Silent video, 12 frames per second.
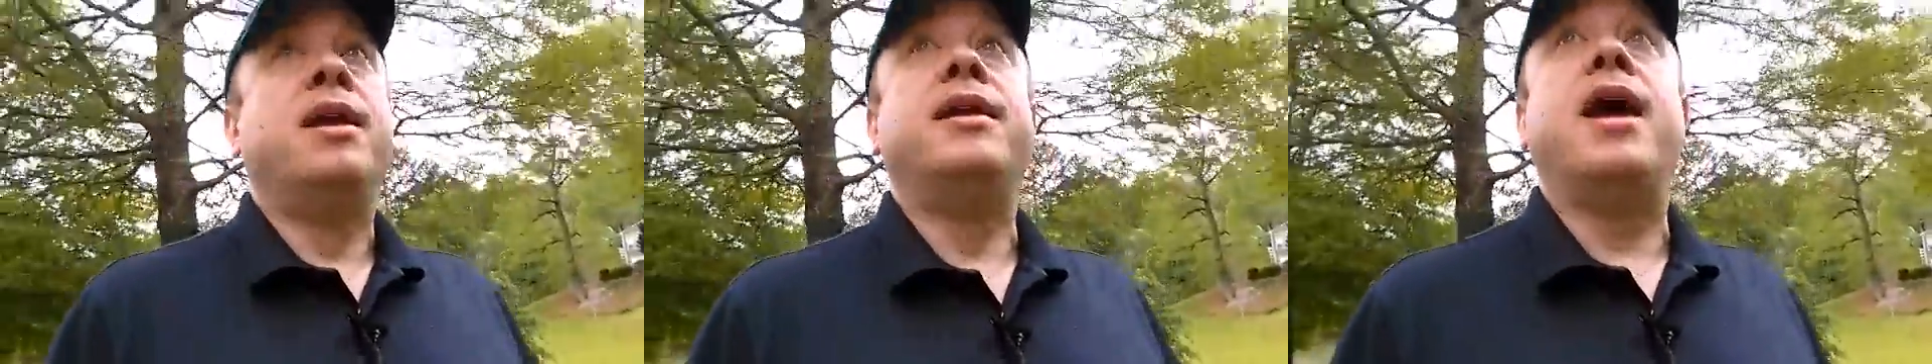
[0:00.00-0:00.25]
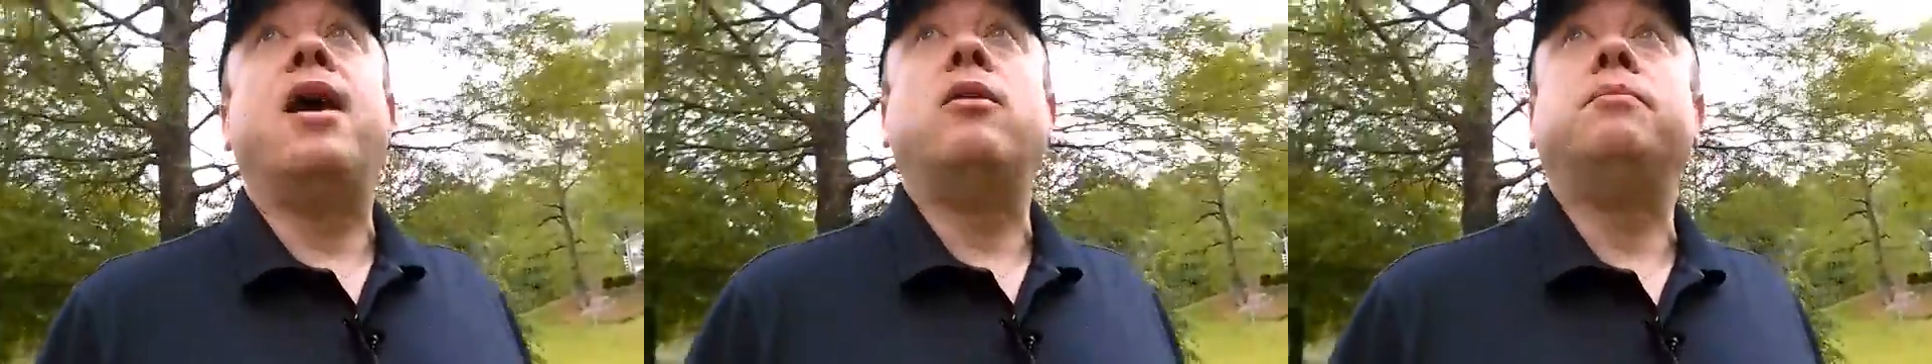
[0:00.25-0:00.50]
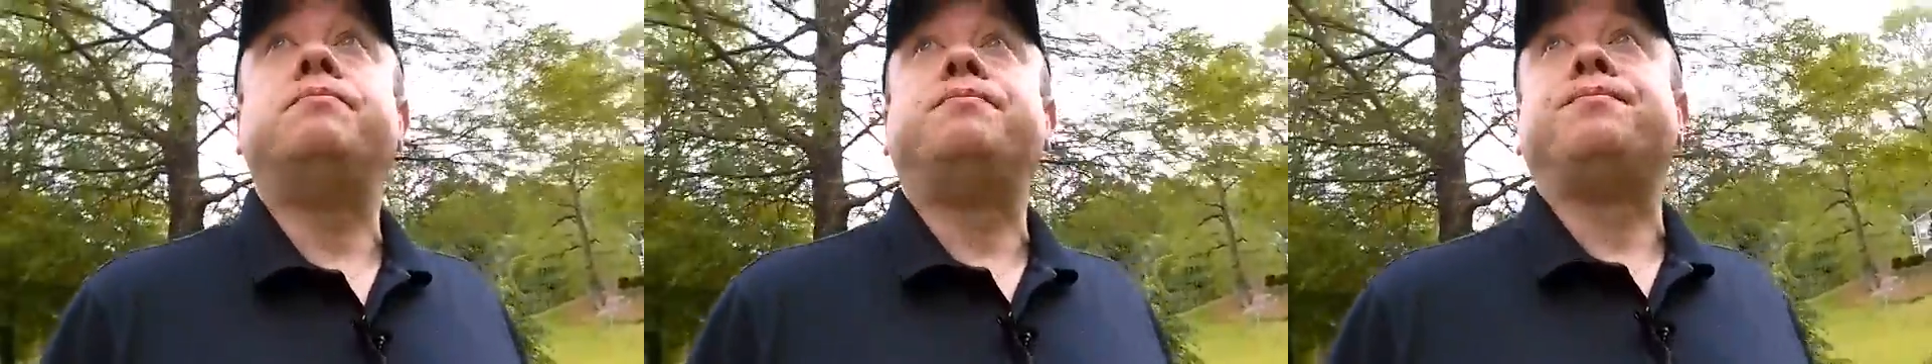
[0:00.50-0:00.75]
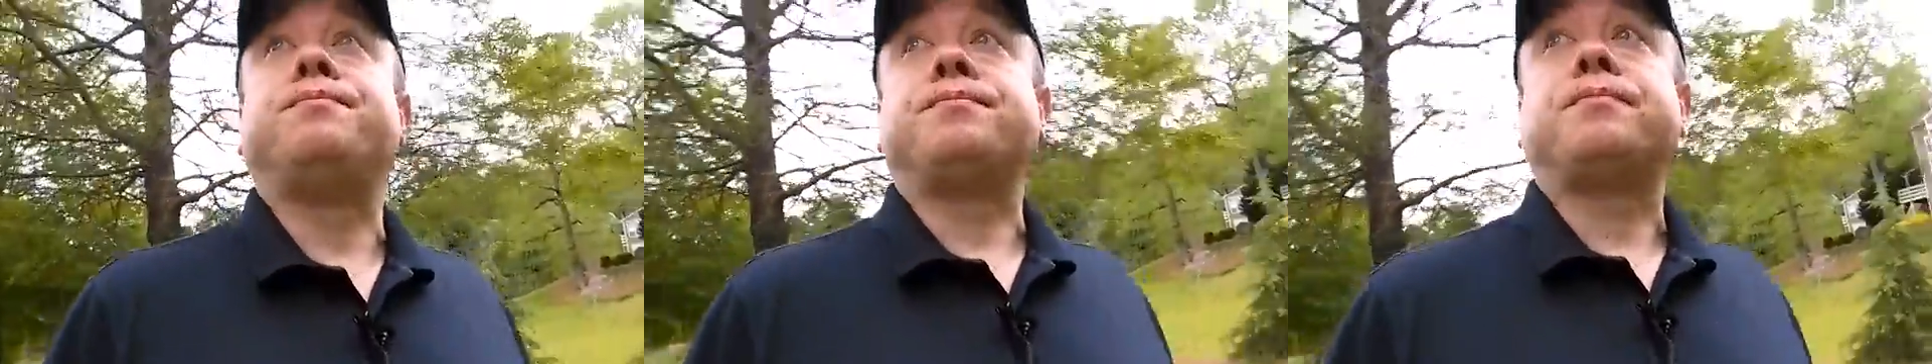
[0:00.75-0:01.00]
Now,
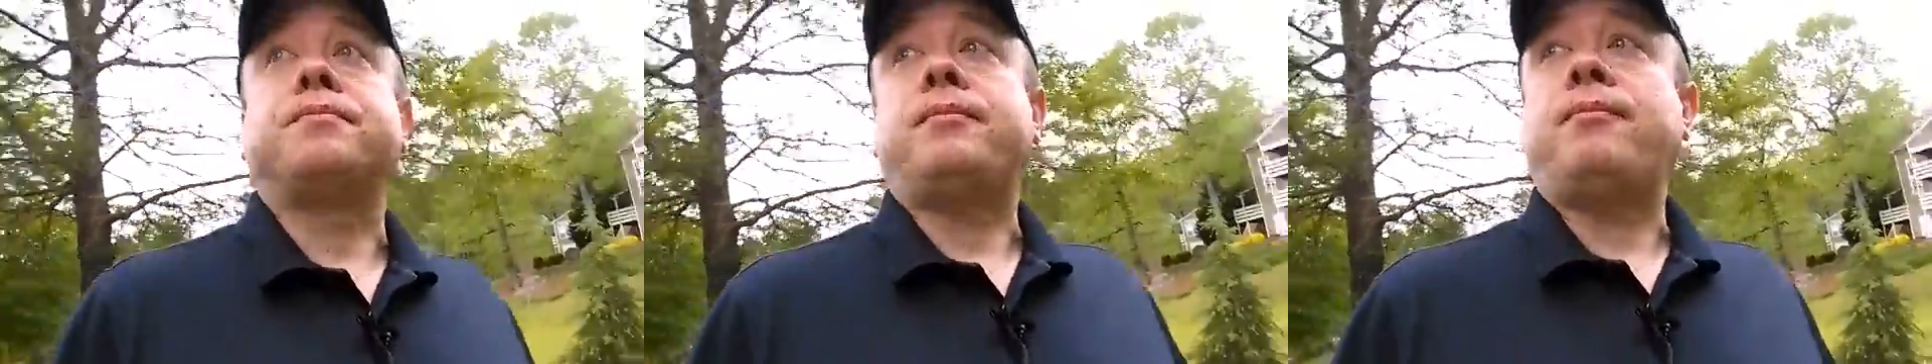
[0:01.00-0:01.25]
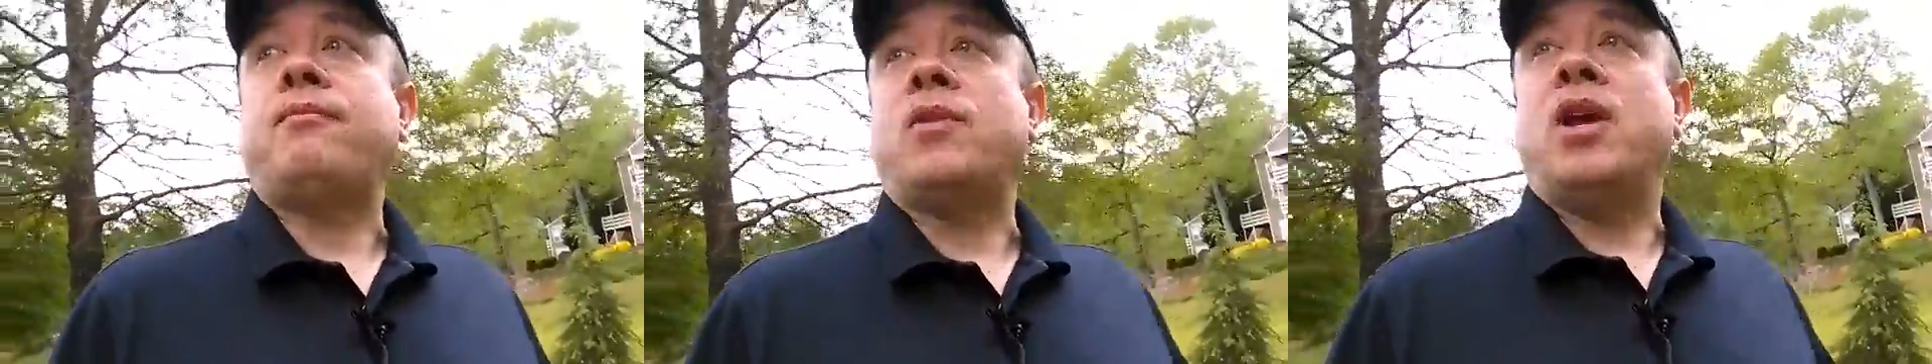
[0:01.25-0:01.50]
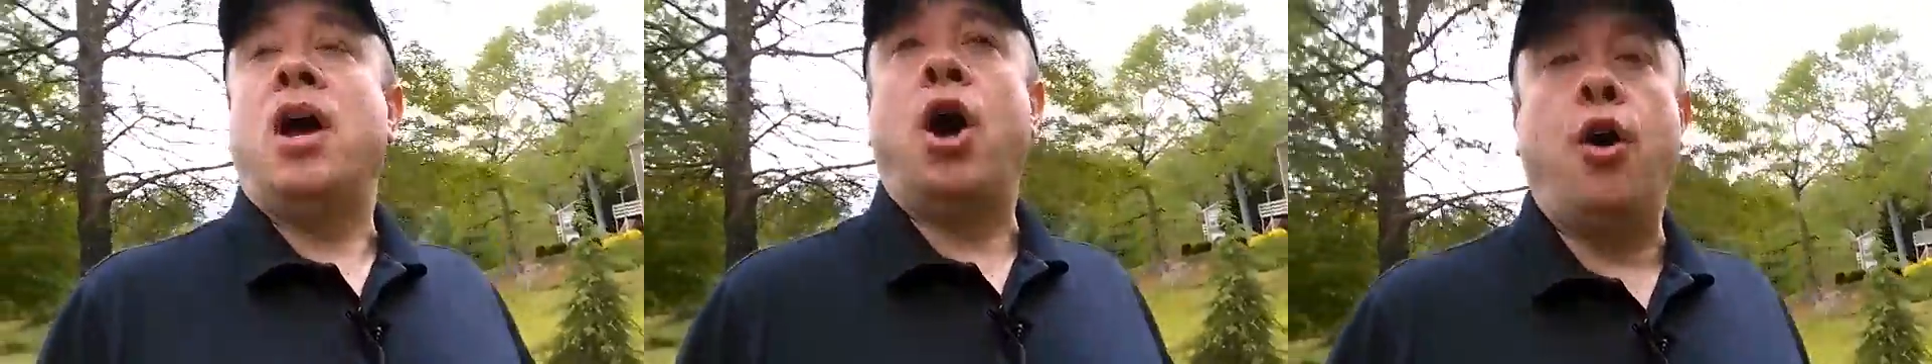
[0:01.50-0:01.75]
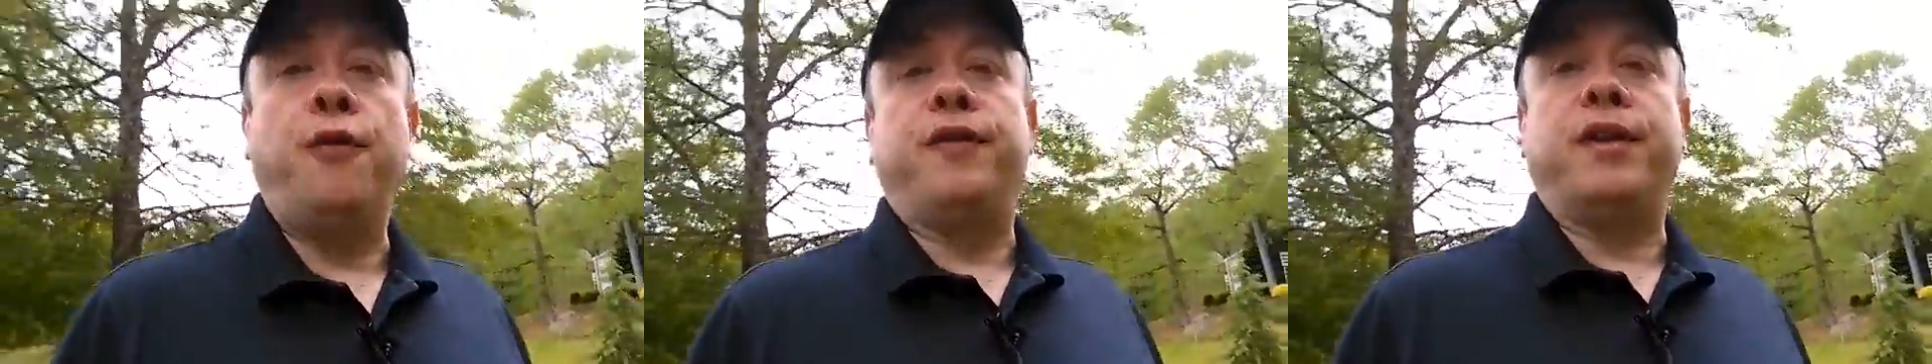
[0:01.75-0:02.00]

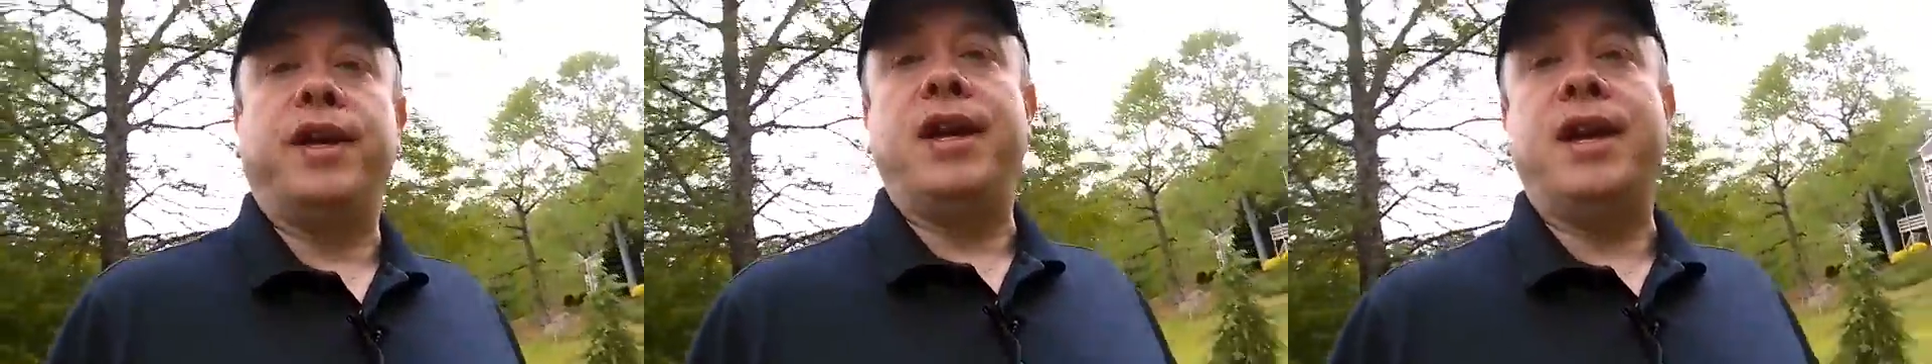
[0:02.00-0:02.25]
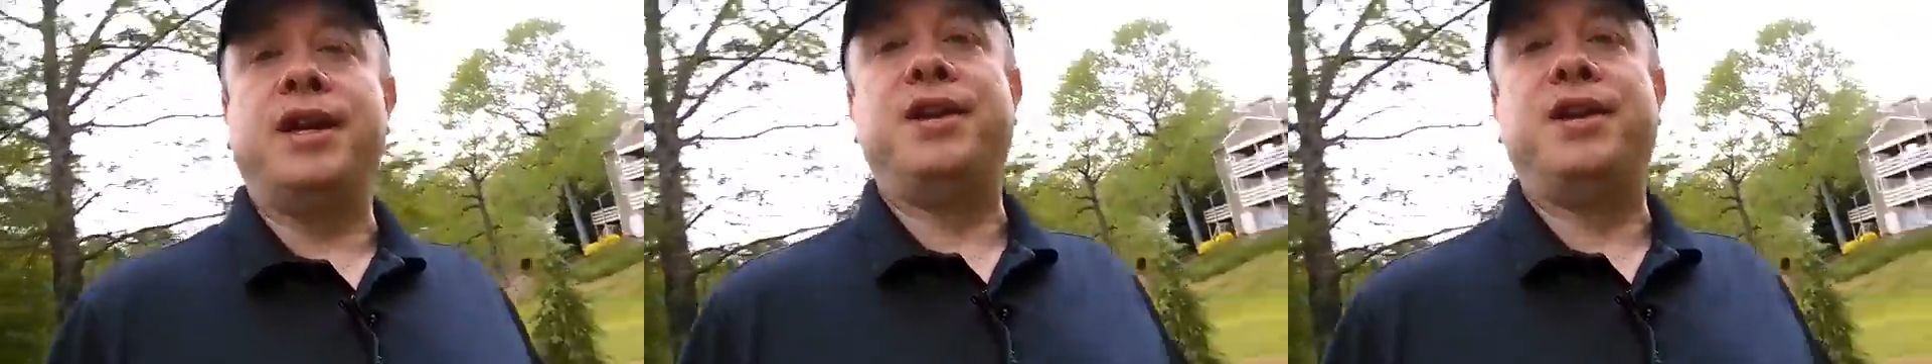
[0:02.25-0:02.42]
hopefully